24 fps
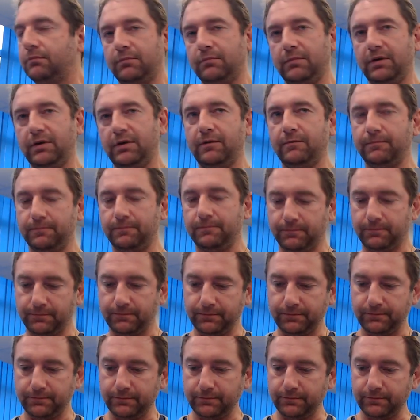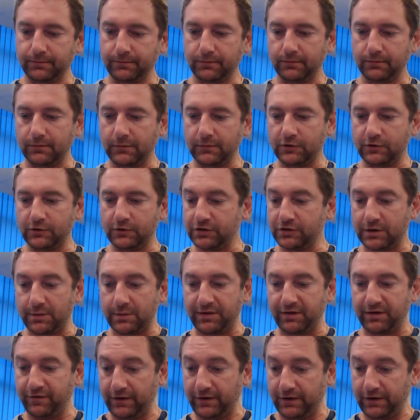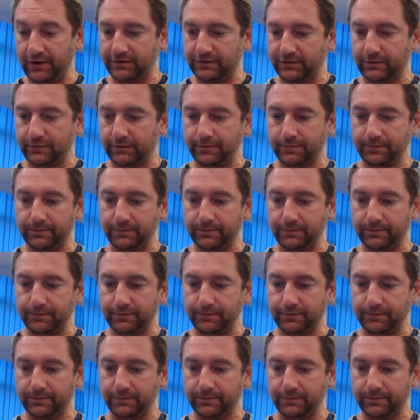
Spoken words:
Yeah, it's not something fixed.